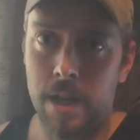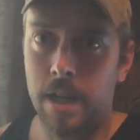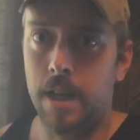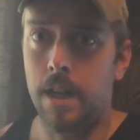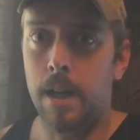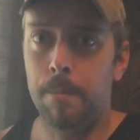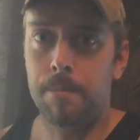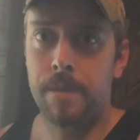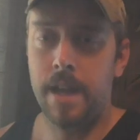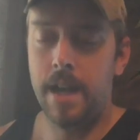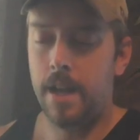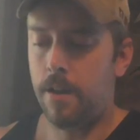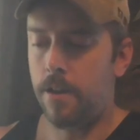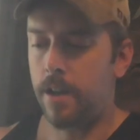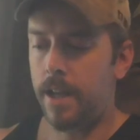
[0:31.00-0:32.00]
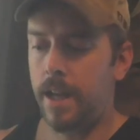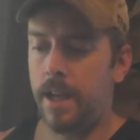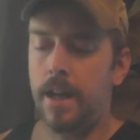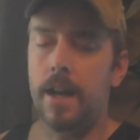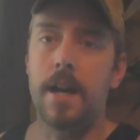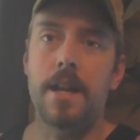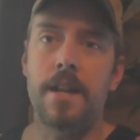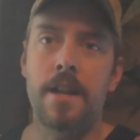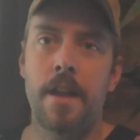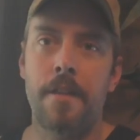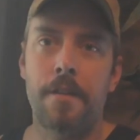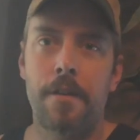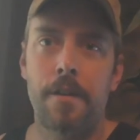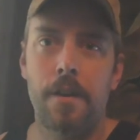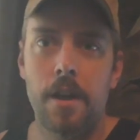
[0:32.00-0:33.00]
update on
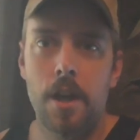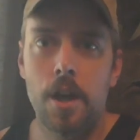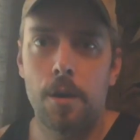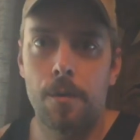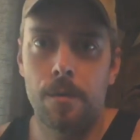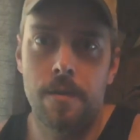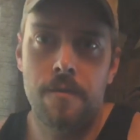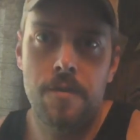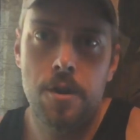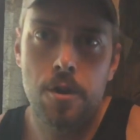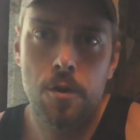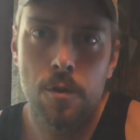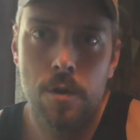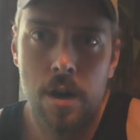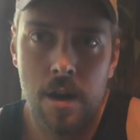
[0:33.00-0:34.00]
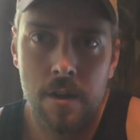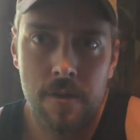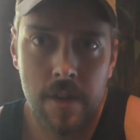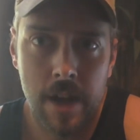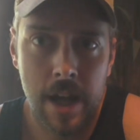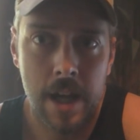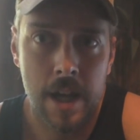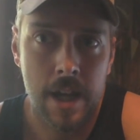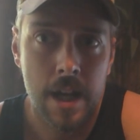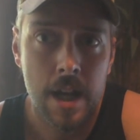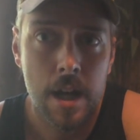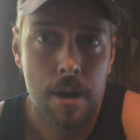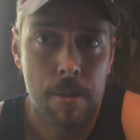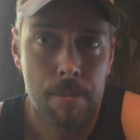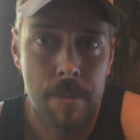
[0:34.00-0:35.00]
another review of
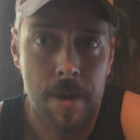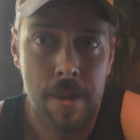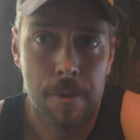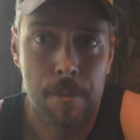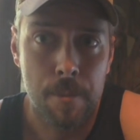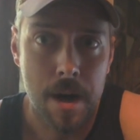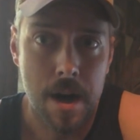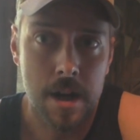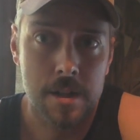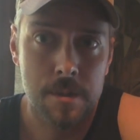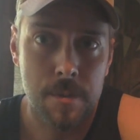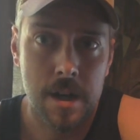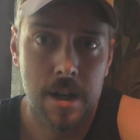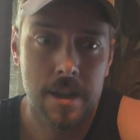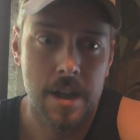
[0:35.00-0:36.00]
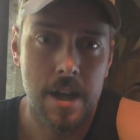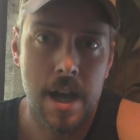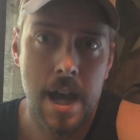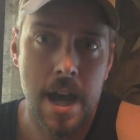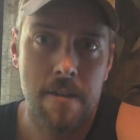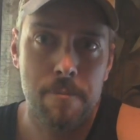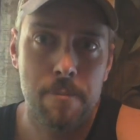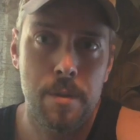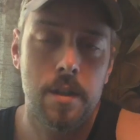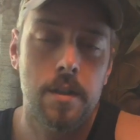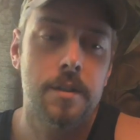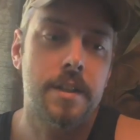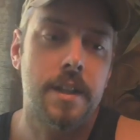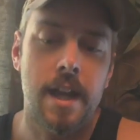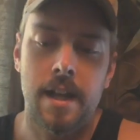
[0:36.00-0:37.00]
another box mod that I have
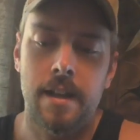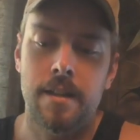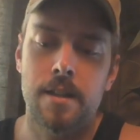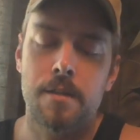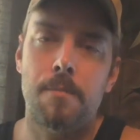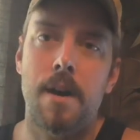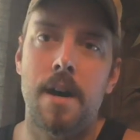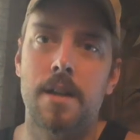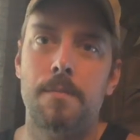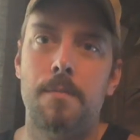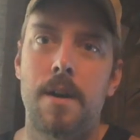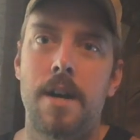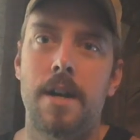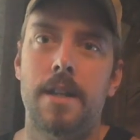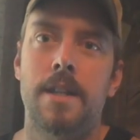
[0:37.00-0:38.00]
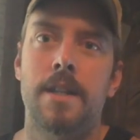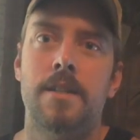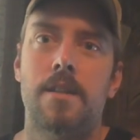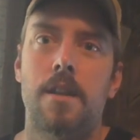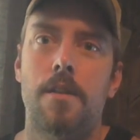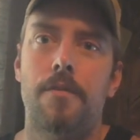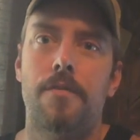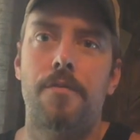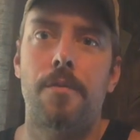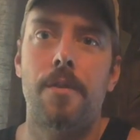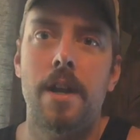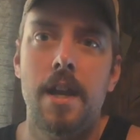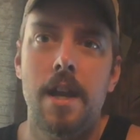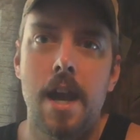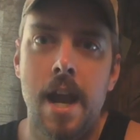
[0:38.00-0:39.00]
built, and this box mod is
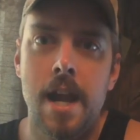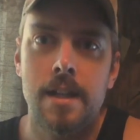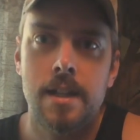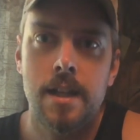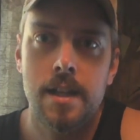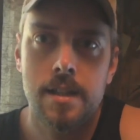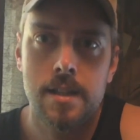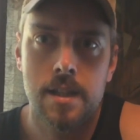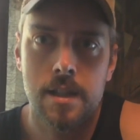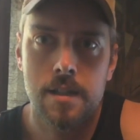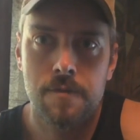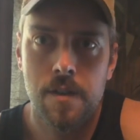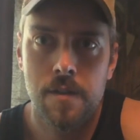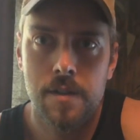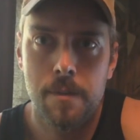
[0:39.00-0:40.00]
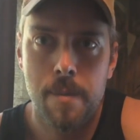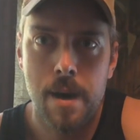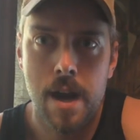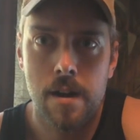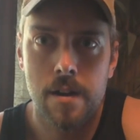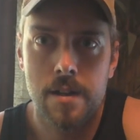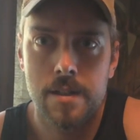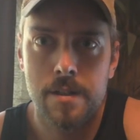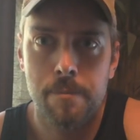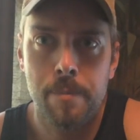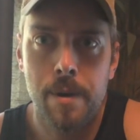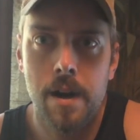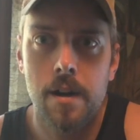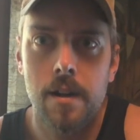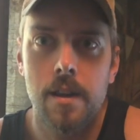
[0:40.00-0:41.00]
3 18650 batteries in
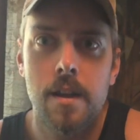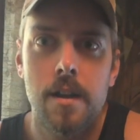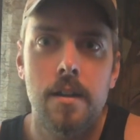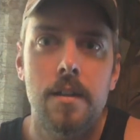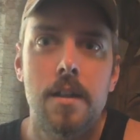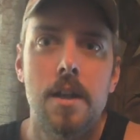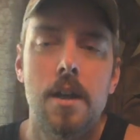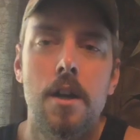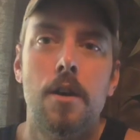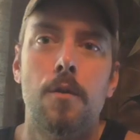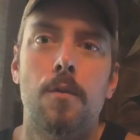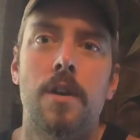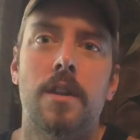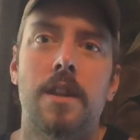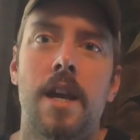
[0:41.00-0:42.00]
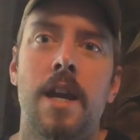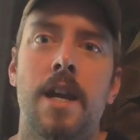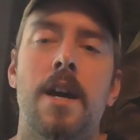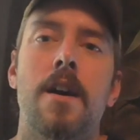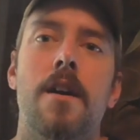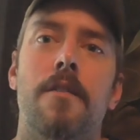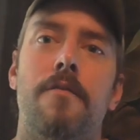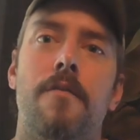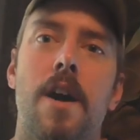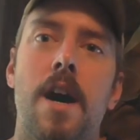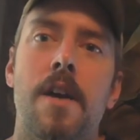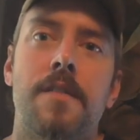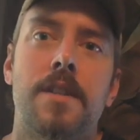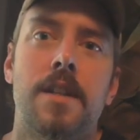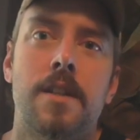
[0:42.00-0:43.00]
parallel with a
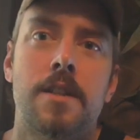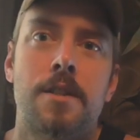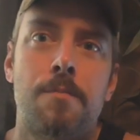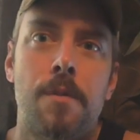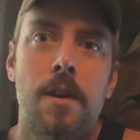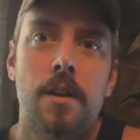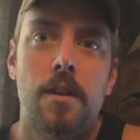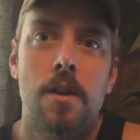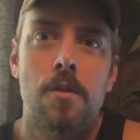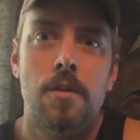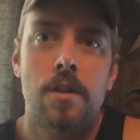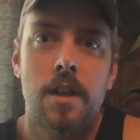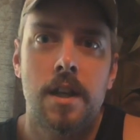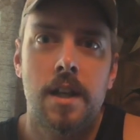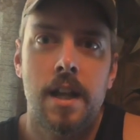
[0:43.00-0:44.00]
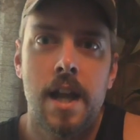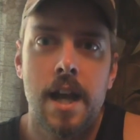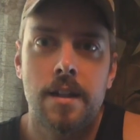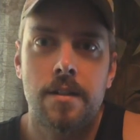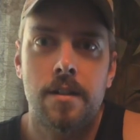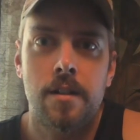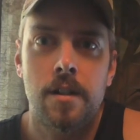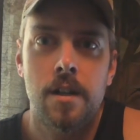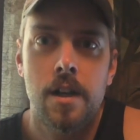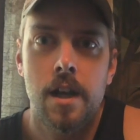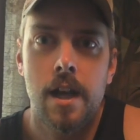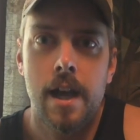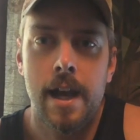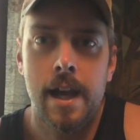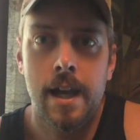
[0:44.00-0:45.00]
510 spring-loaded connector,
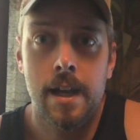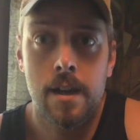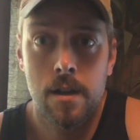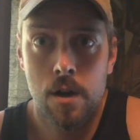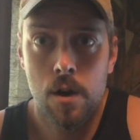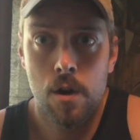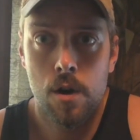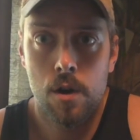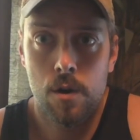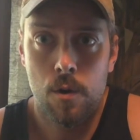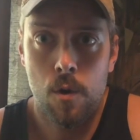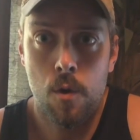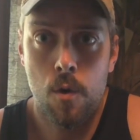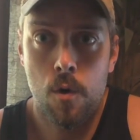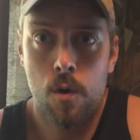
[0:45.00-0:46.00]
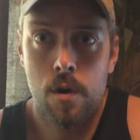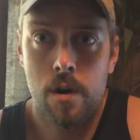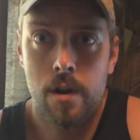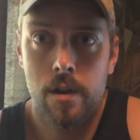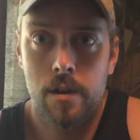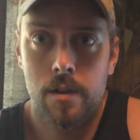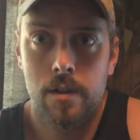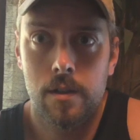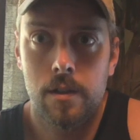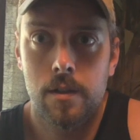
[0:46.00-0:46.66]
a horn